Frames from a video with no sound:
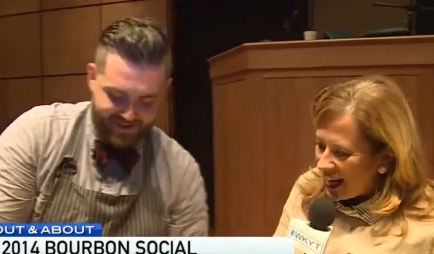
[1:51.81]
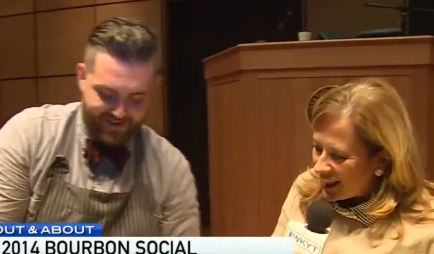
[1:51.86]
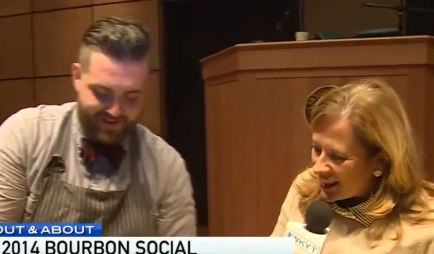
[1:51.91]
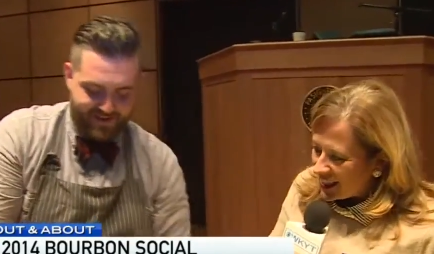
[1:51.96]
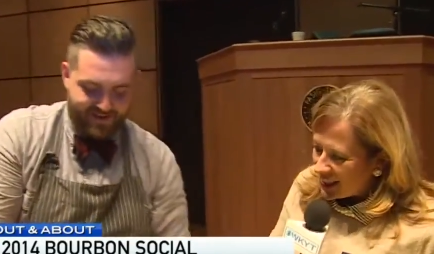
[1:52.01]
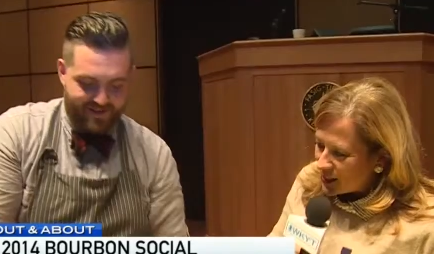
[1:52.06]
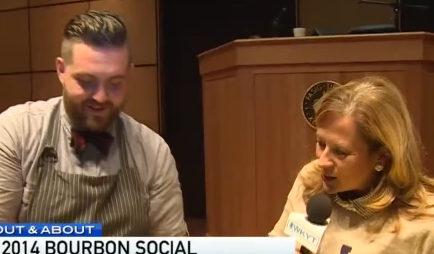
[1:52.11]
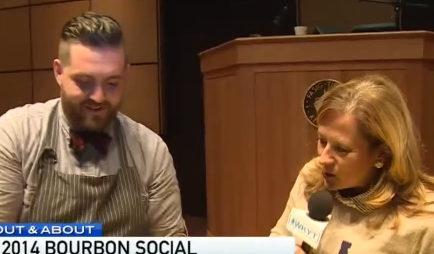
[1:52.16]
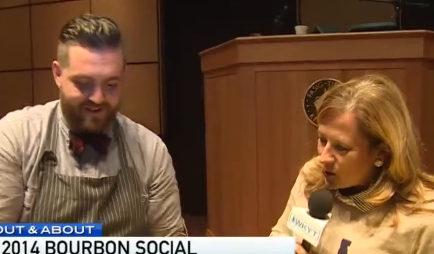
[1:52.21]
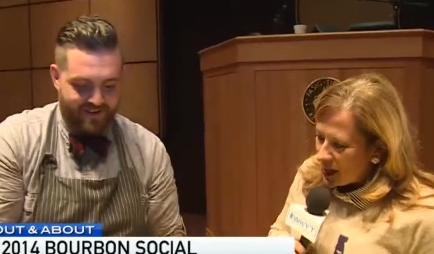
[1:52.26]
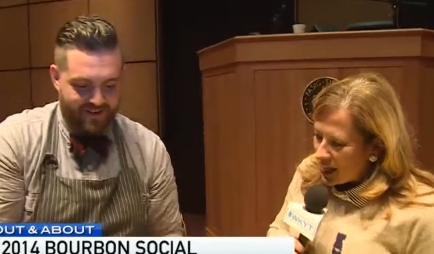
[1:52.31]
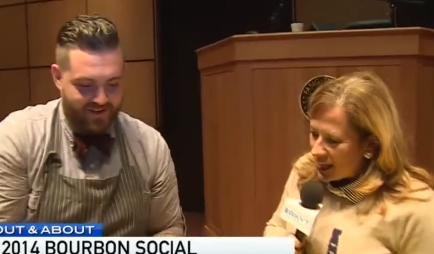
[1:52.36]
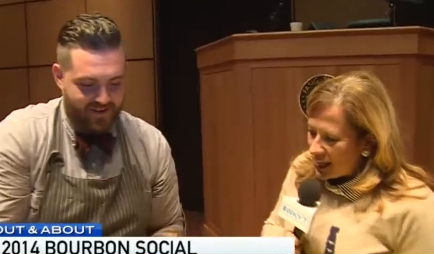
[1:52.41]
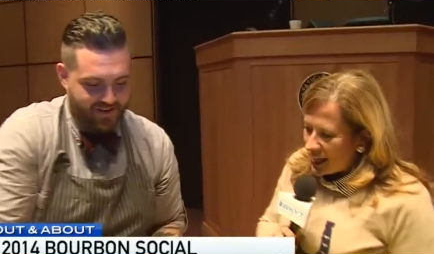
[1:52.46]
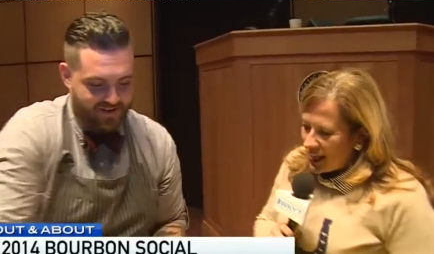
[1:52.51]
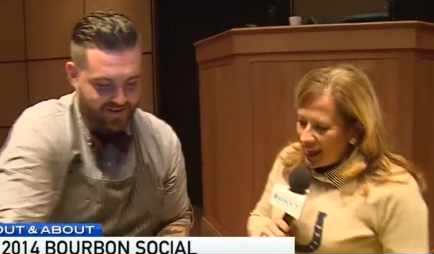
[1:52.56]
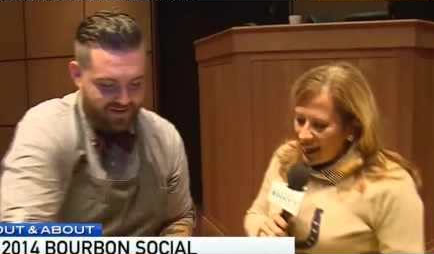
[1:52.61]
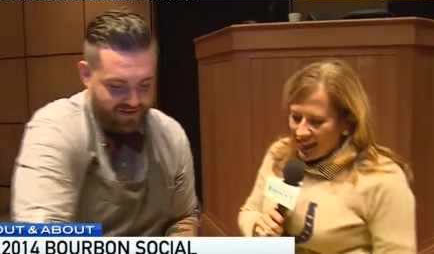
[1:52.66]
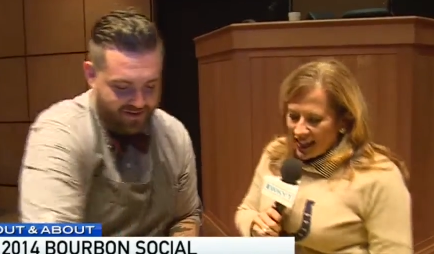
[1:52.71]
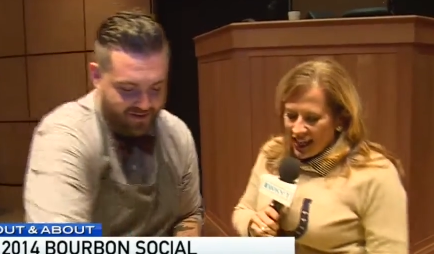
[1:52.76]
Speaker 1: uh, this
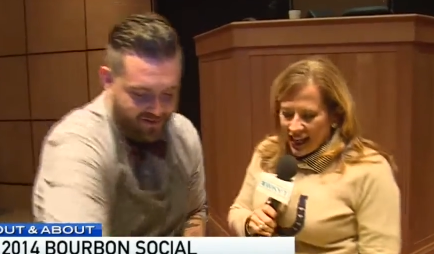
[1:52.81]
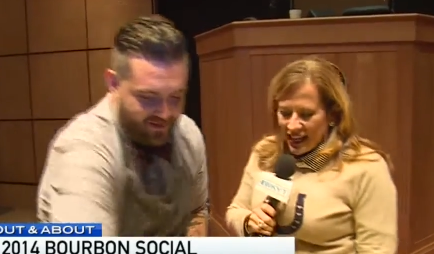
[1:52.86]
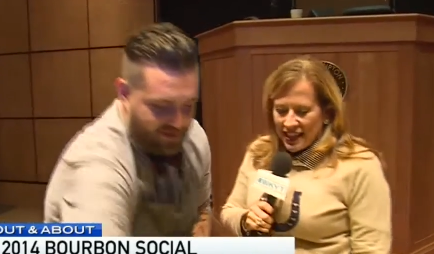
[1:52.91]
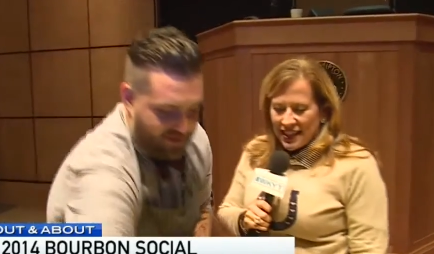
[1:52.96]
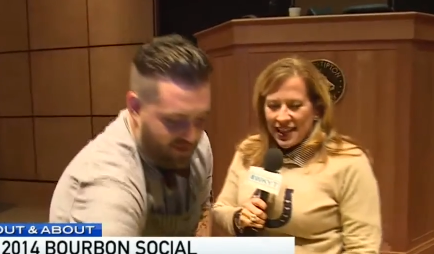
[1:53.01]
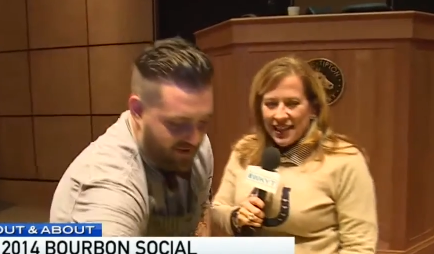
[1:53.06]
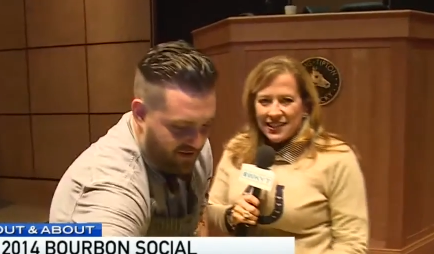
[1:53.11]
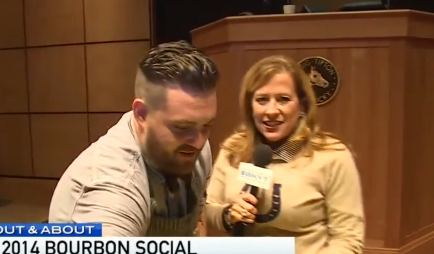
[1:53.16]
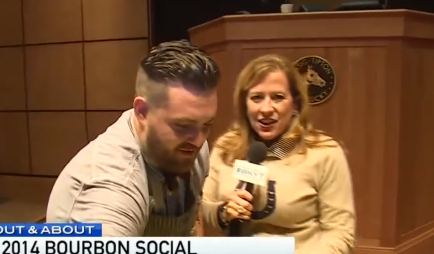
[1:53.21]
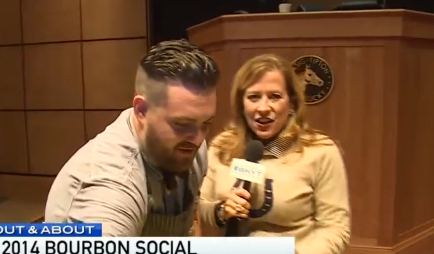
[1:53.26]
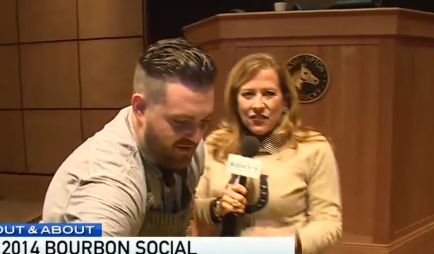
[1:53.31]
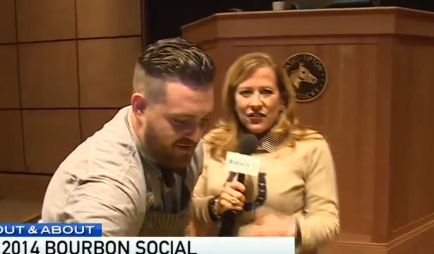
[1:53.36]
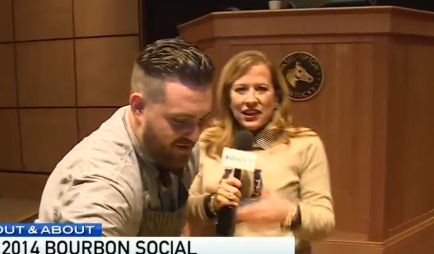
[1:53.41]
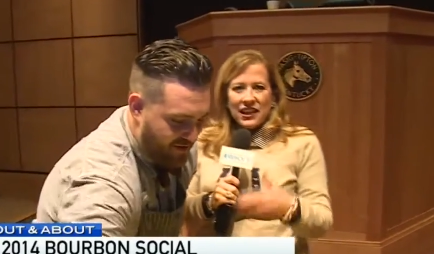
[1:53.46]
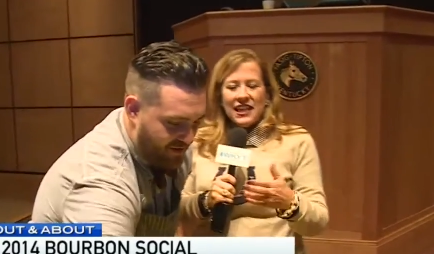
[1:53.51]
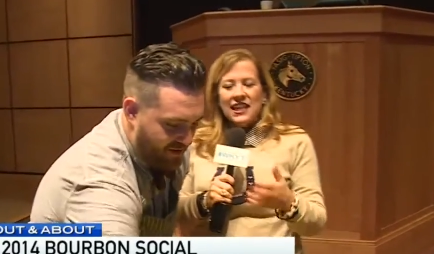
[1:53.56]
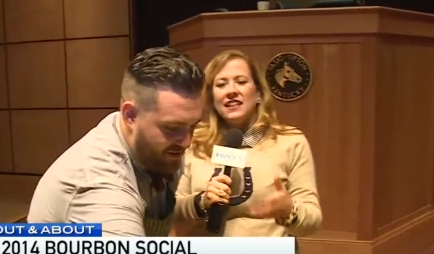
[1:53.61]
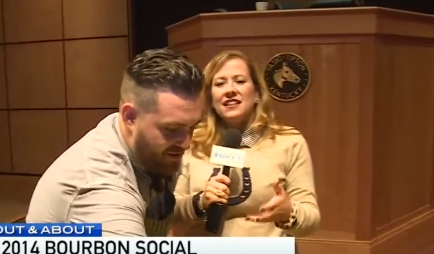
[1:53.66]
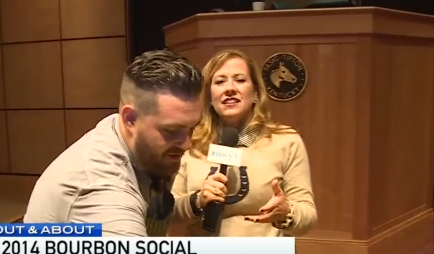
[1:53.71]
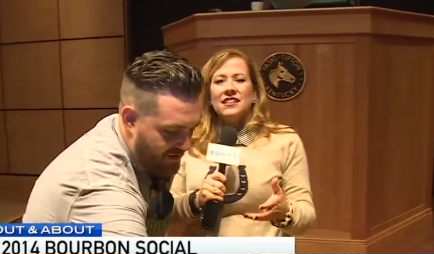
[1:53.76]
weekend, kicking things off at
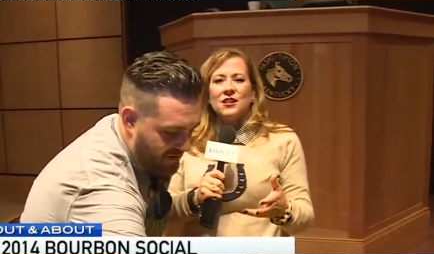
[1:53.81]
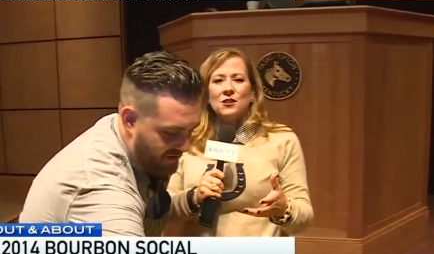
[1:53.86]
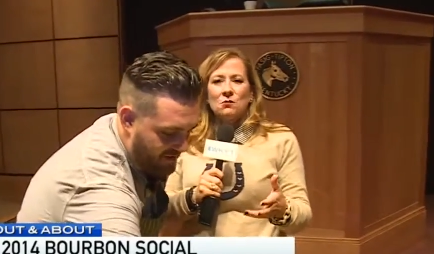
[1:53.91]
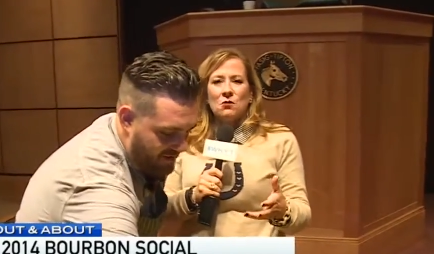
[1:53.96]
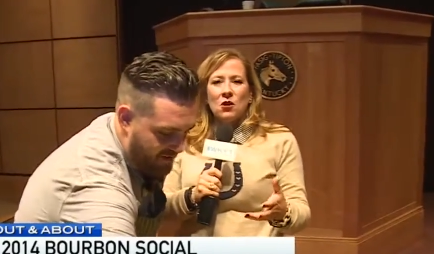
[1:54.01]
Keeneland